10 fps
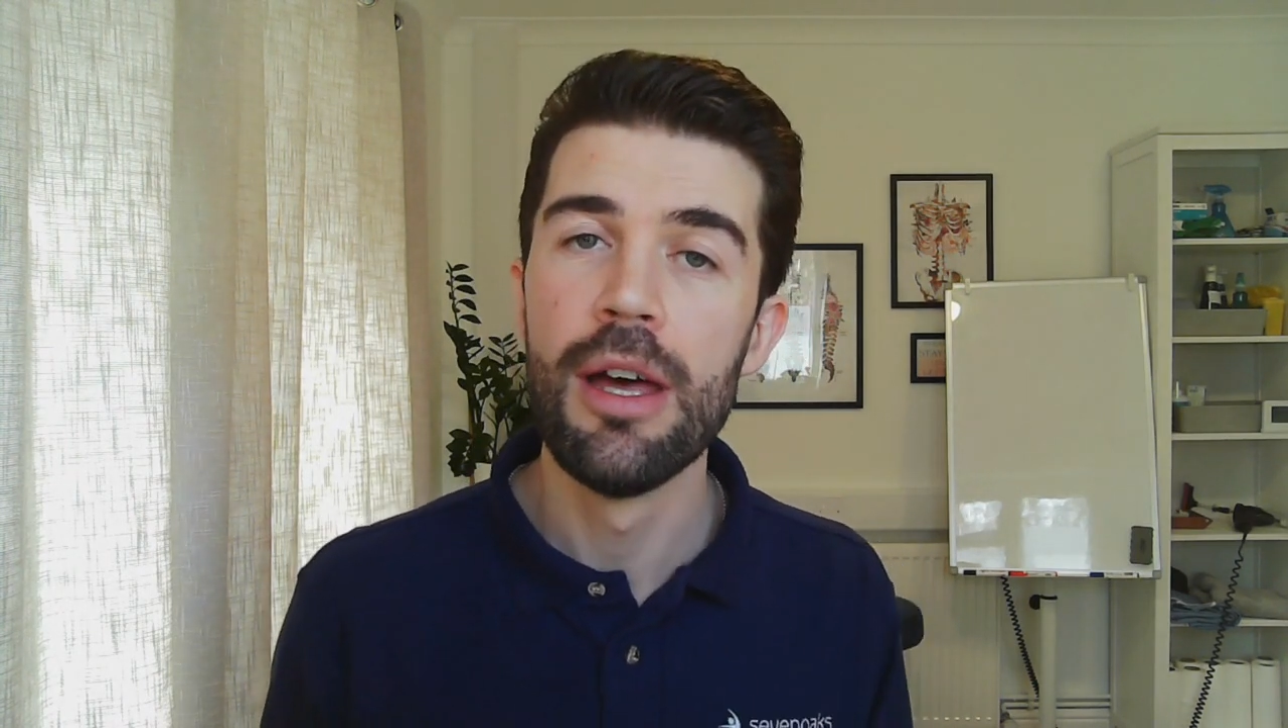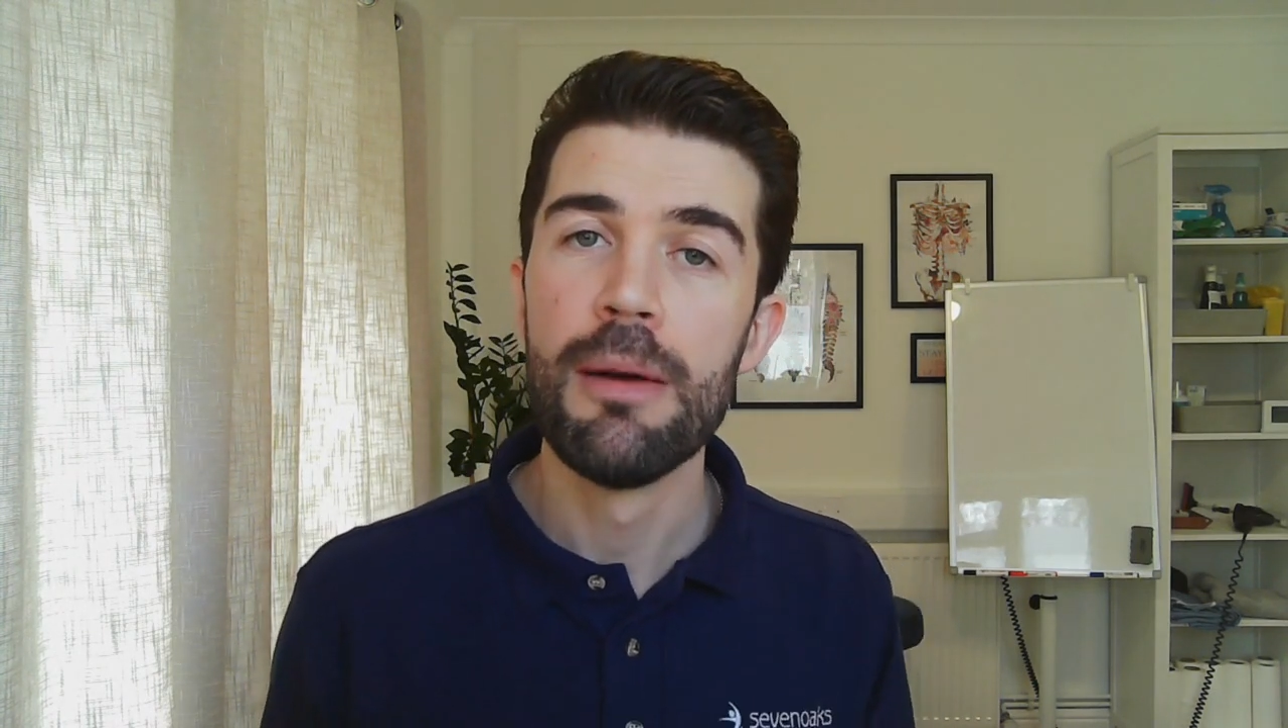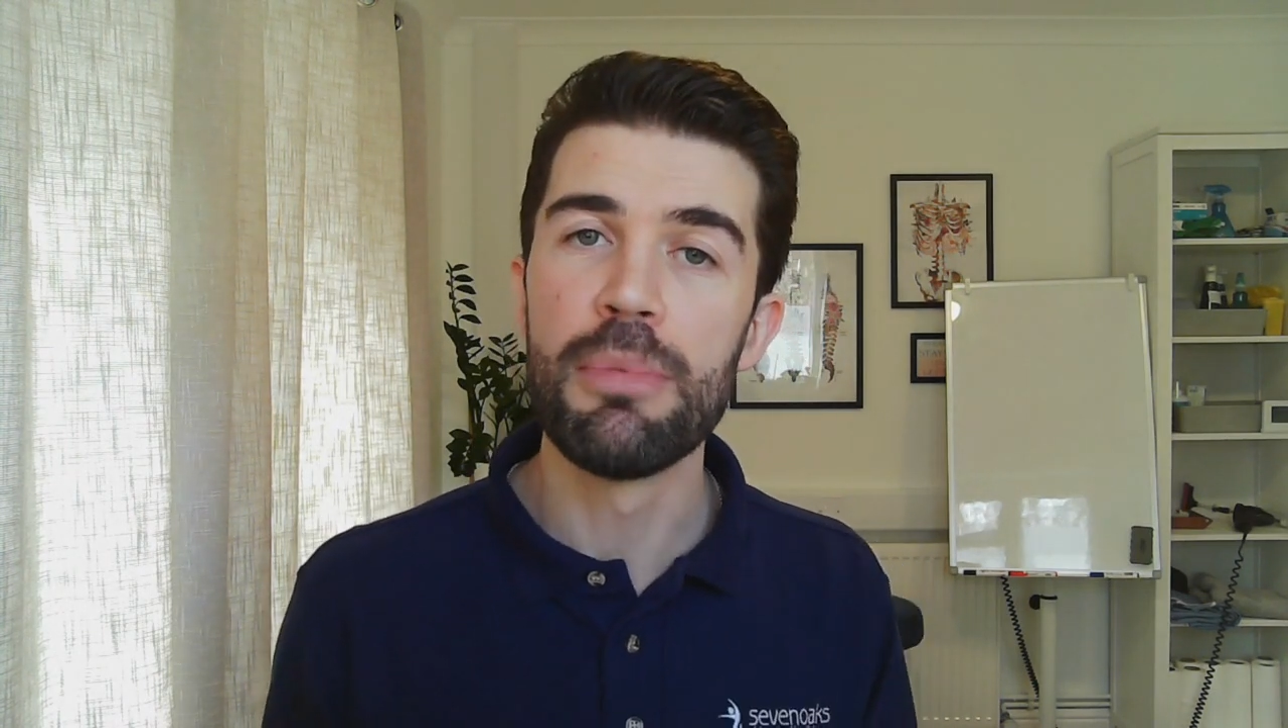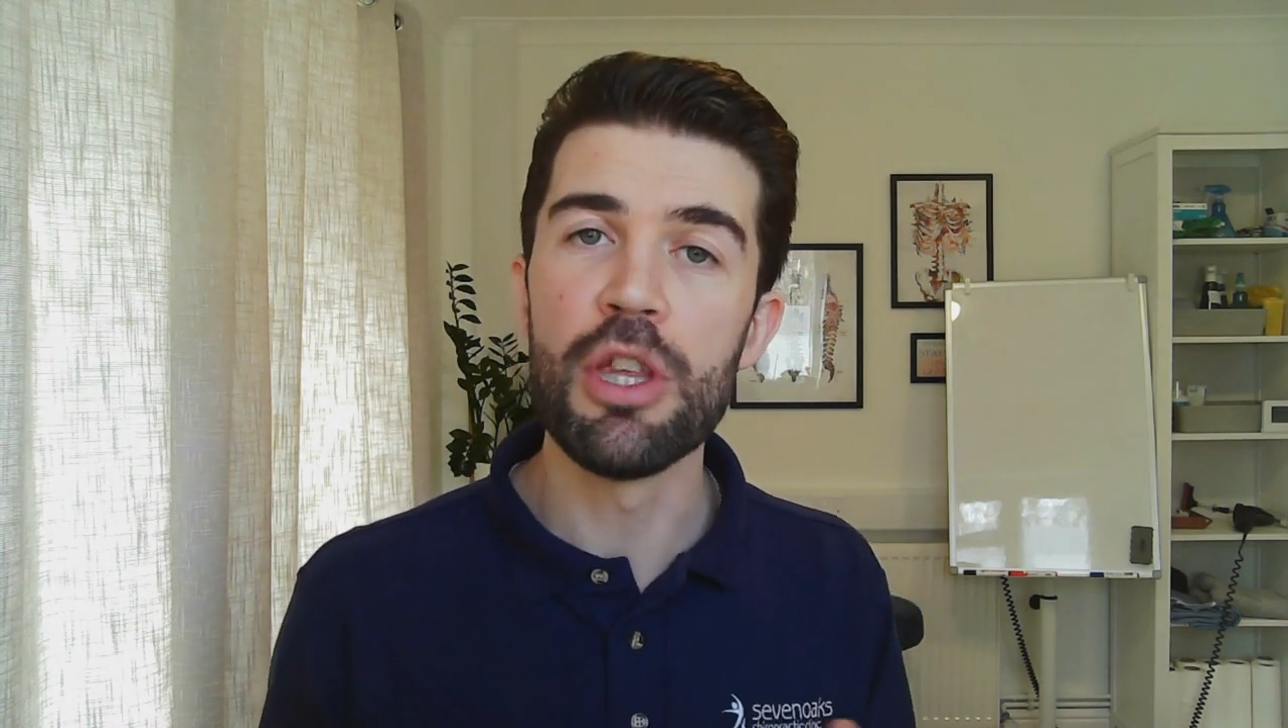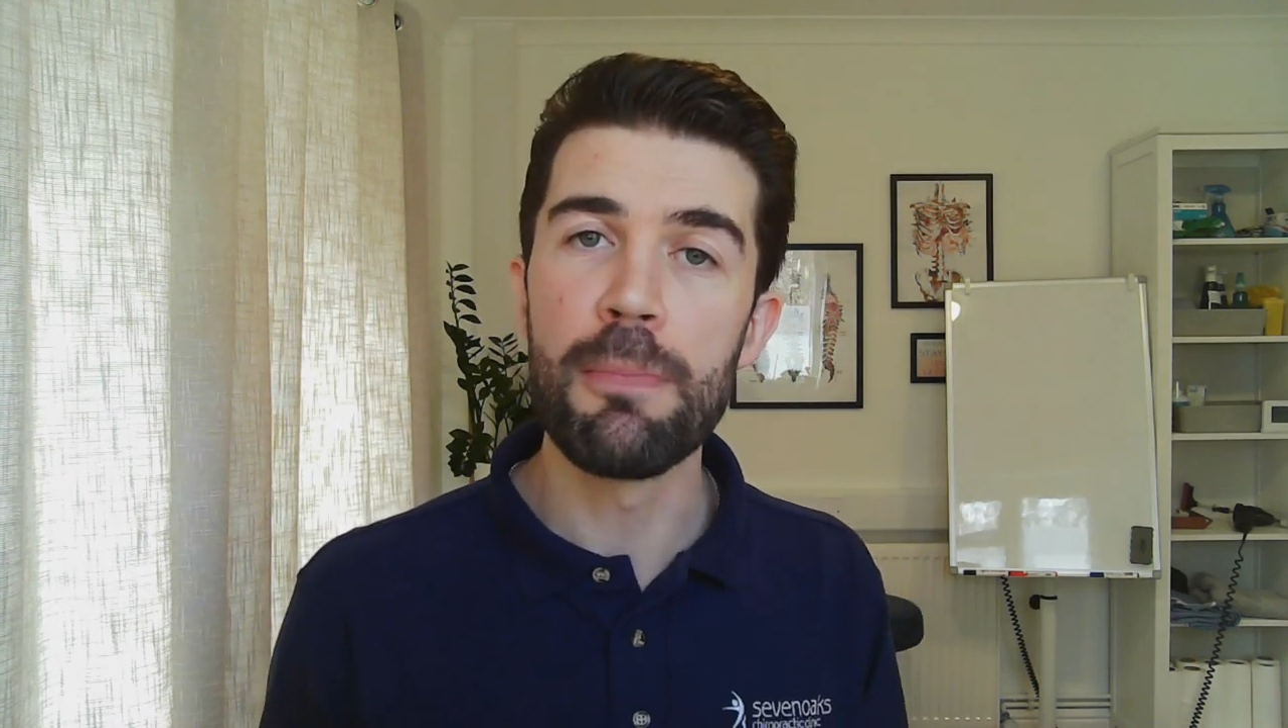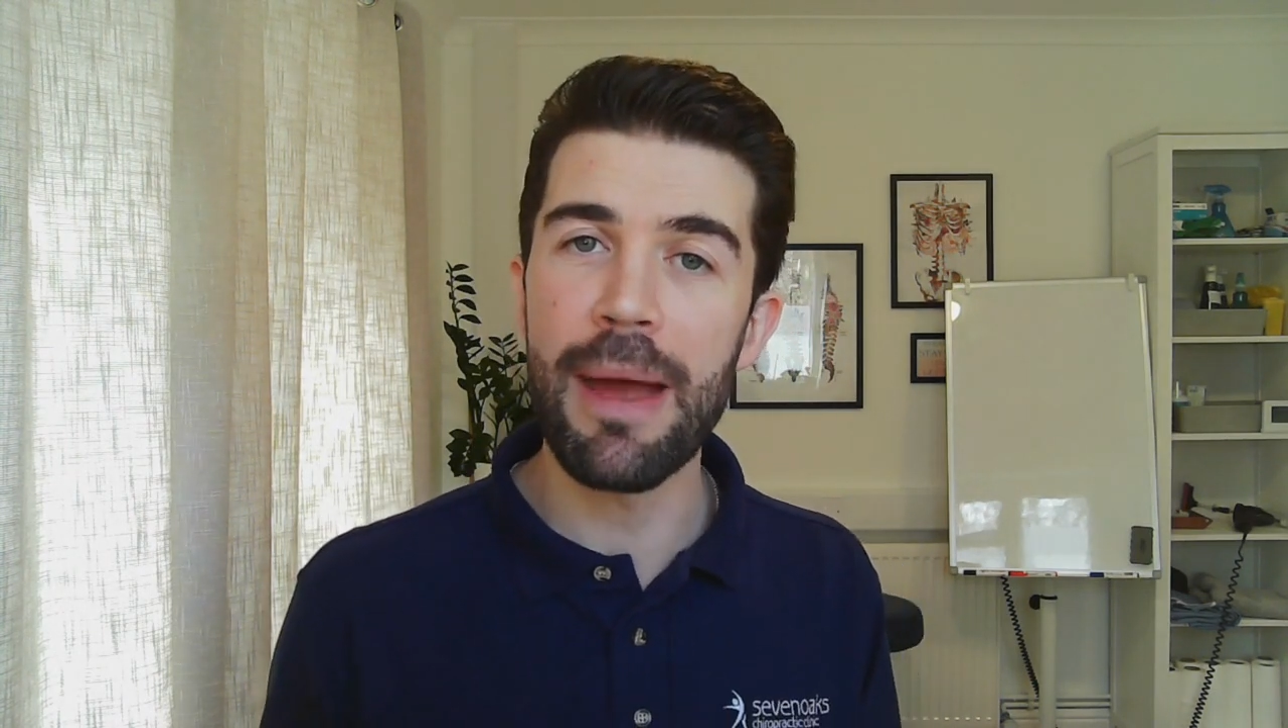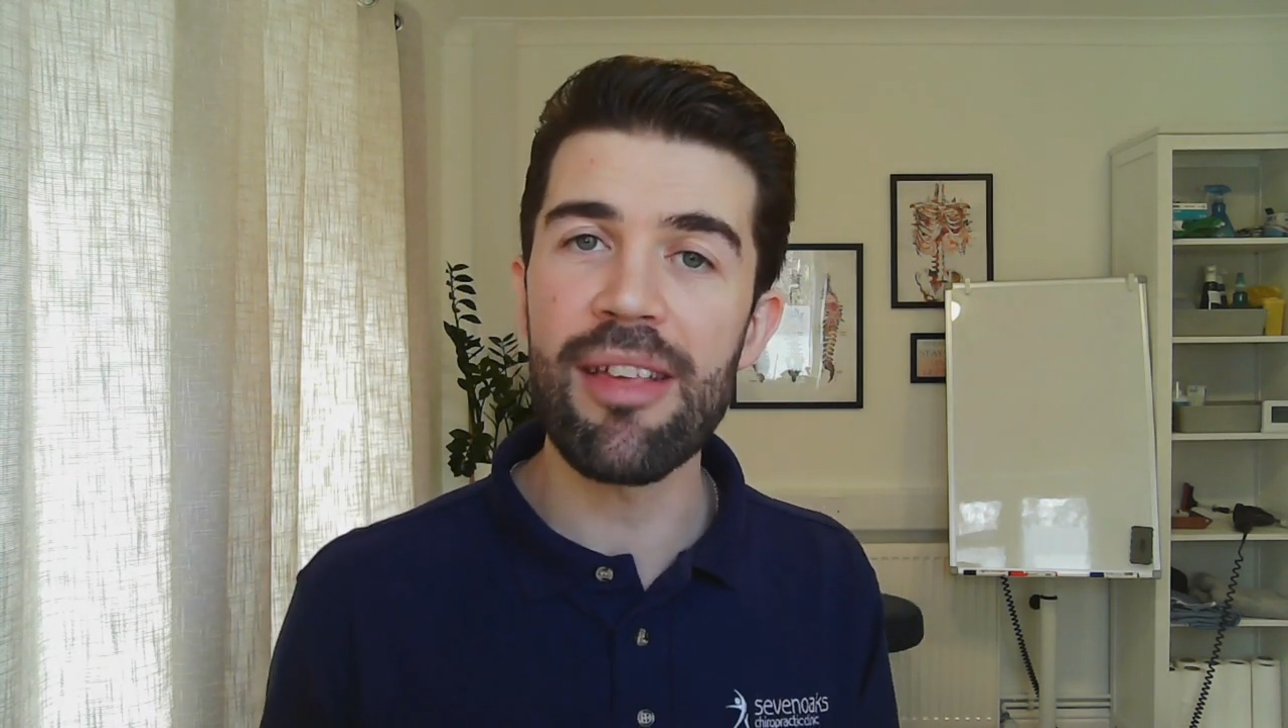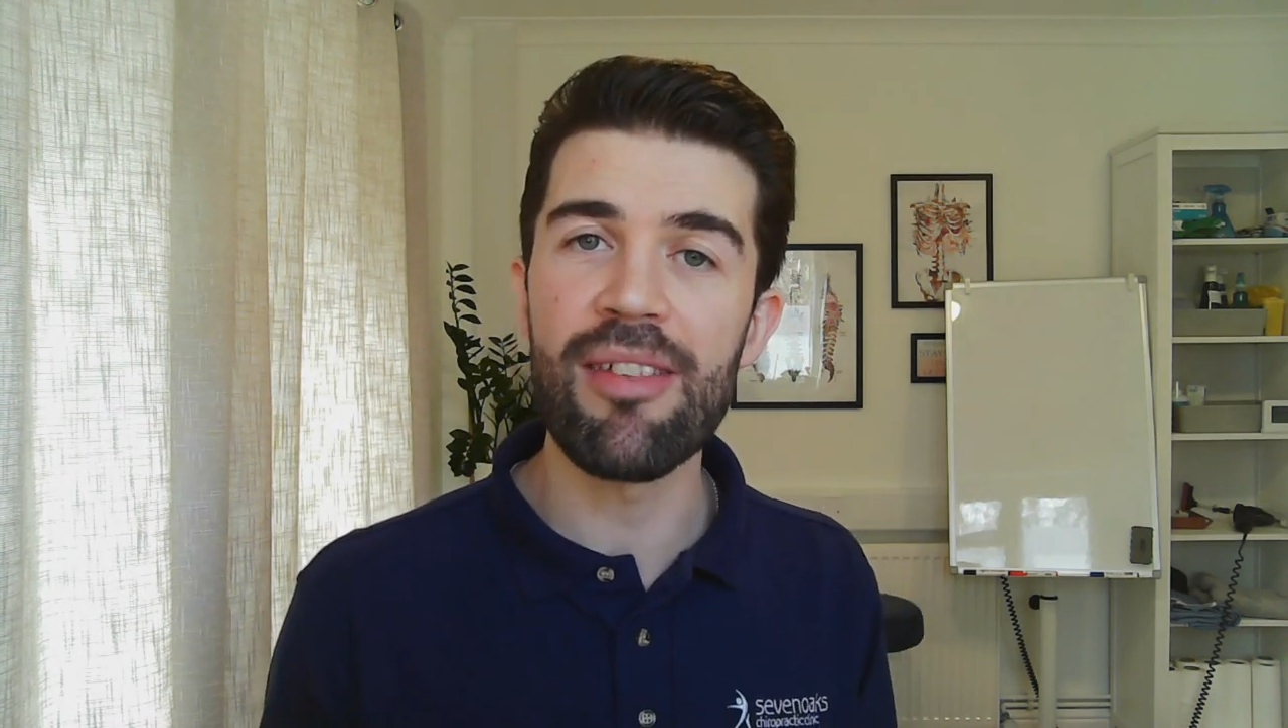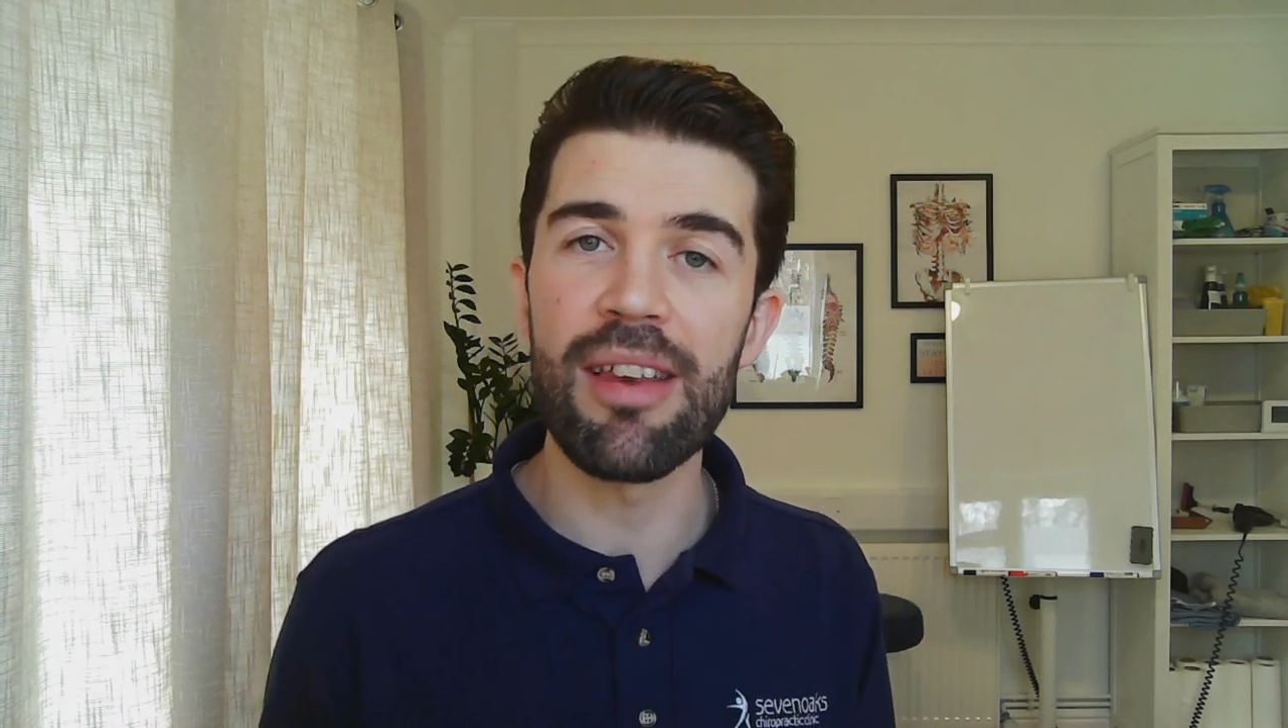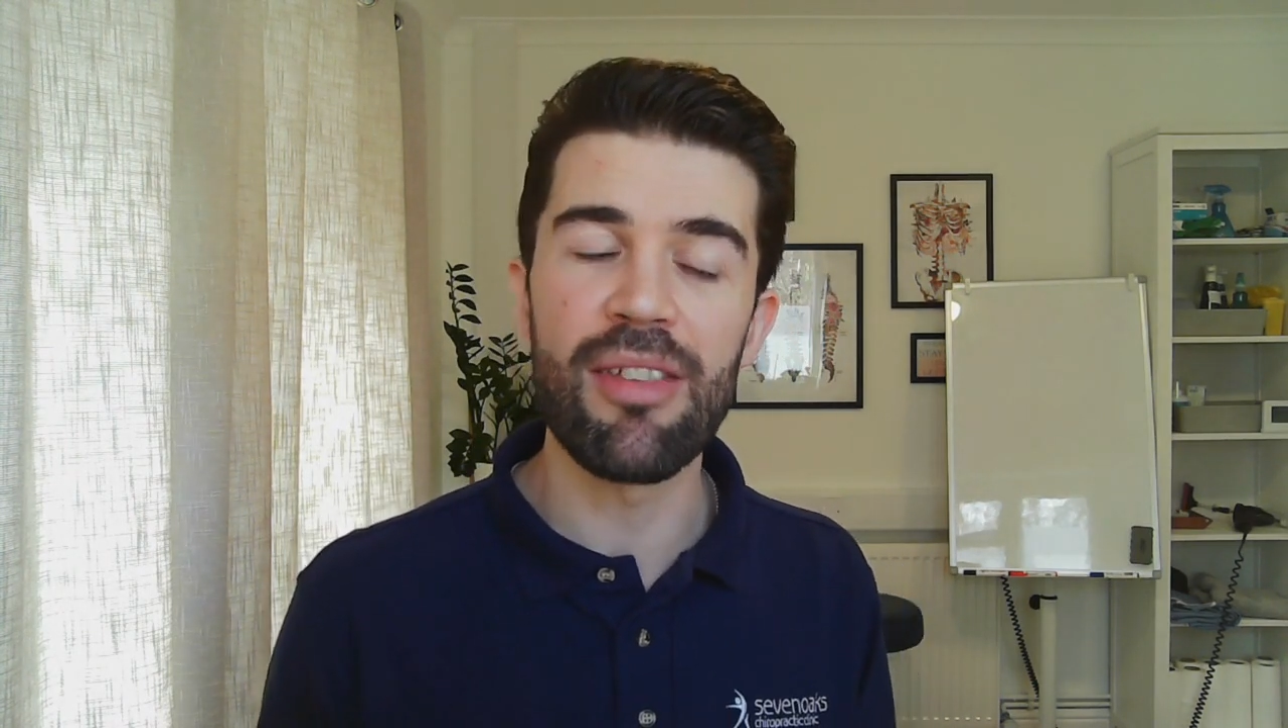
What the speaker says: But you basically